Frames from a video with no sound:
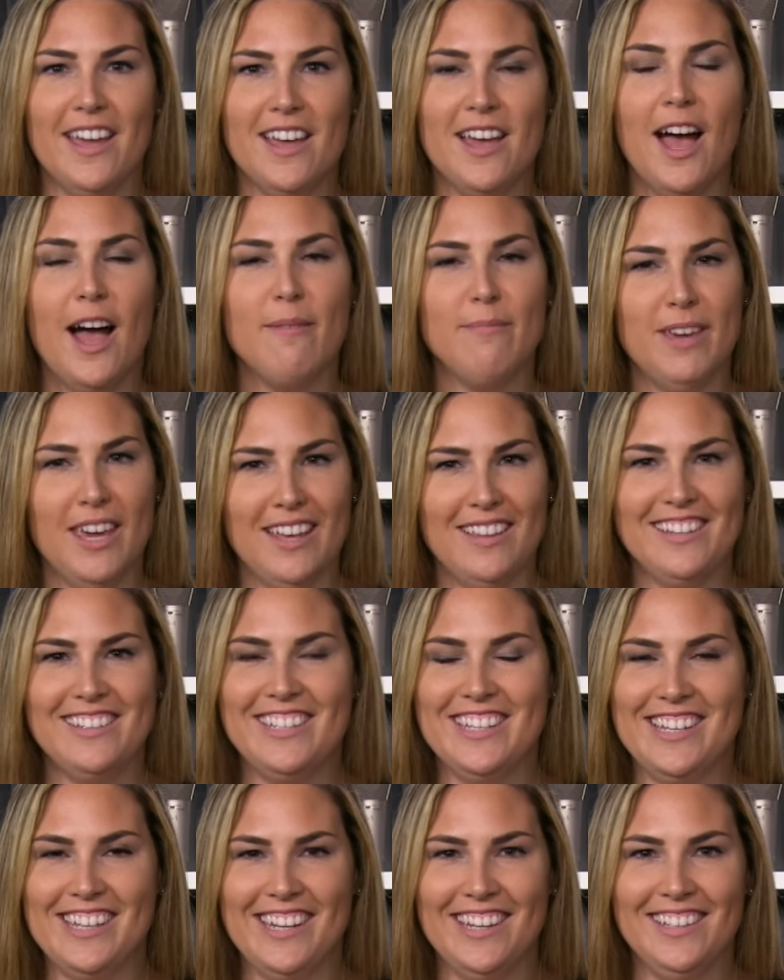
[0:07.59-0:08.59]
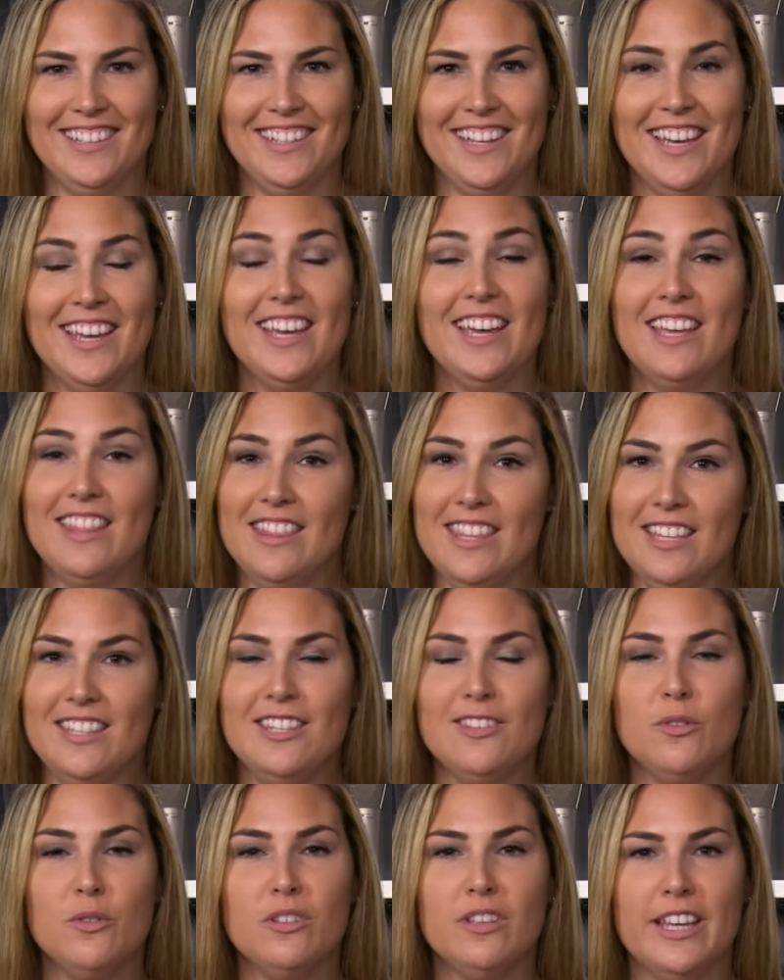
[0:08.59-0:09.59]
I'm Caitlin Deneen, and this is
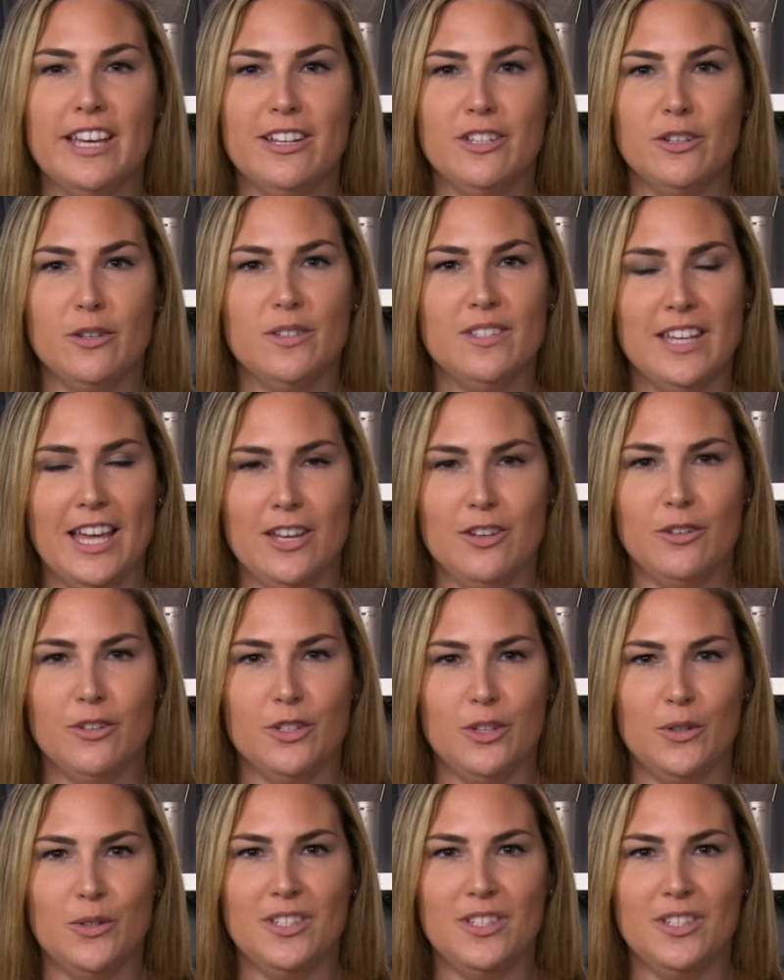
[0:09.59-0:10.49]
Orlando Sentinel News